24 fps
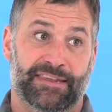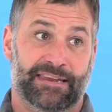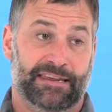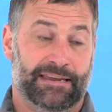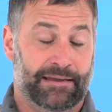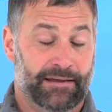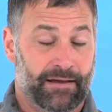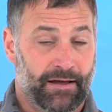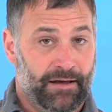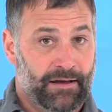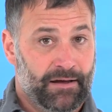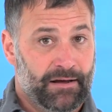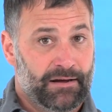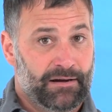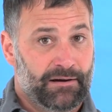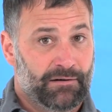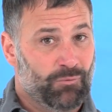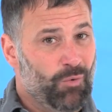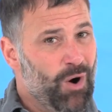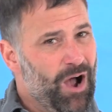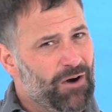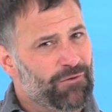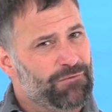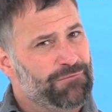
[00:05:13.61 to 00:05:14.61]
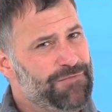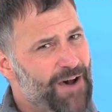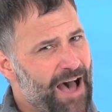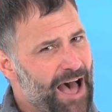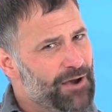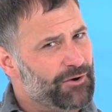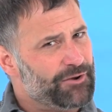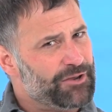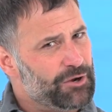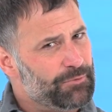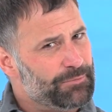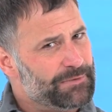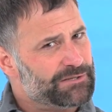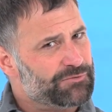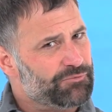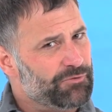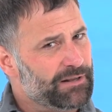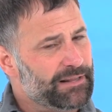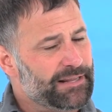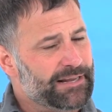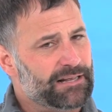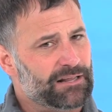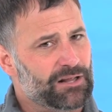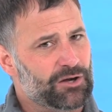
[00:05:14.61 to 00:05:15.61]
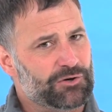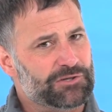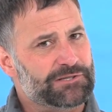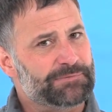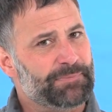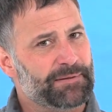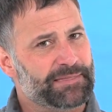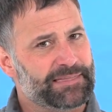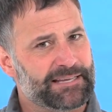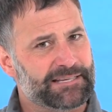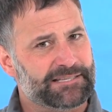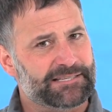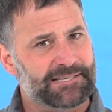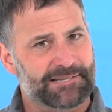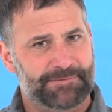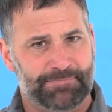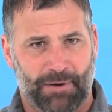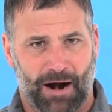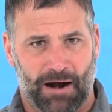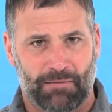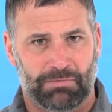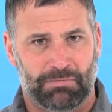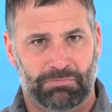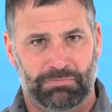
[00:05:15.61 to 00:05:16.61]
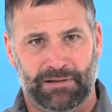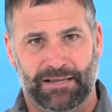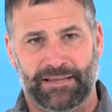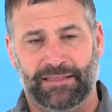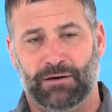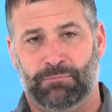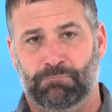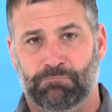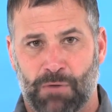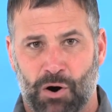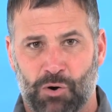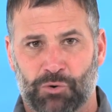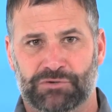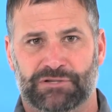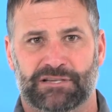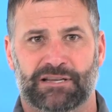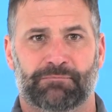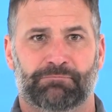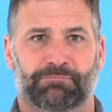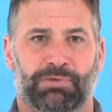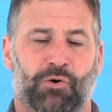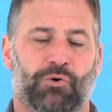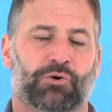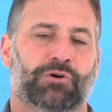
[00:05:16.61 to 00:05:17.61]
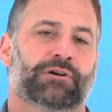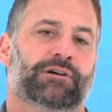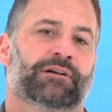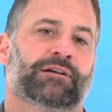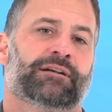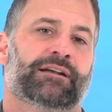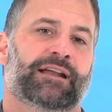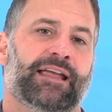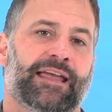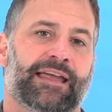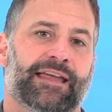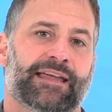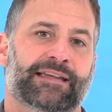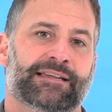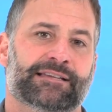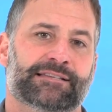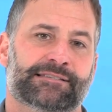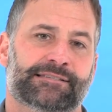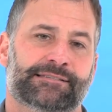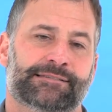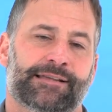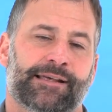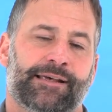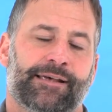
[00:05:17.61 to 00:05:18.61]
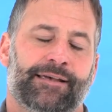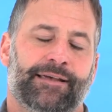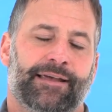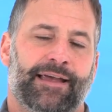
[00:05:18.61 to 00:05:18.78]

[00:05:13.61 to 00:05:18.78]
the well, volume is really close, but this is probably the most important is,